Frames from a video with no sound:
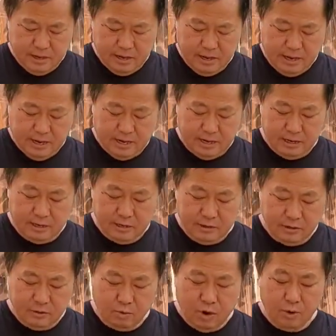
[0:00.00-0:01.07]
And
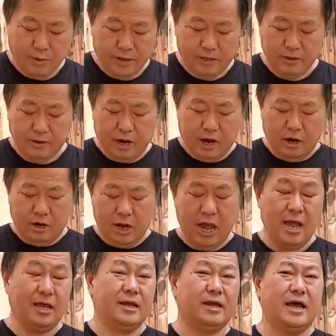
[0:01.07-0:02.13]
one way to
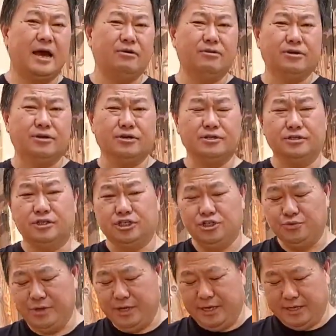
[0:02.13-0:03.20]
counter the
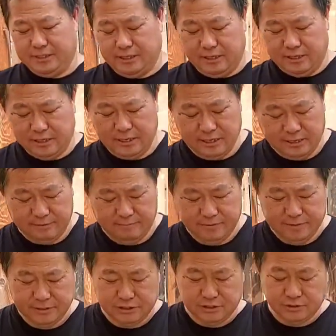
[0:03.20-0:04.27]
chewiness of the dove is
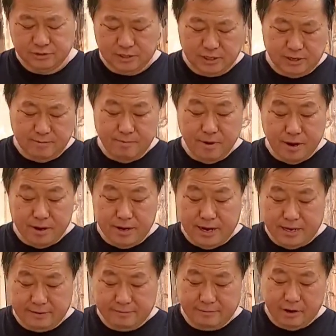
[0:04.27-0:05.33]
to marinate
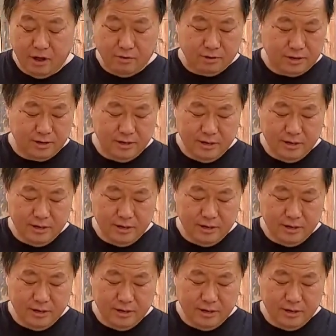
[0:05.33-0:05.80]
it longer.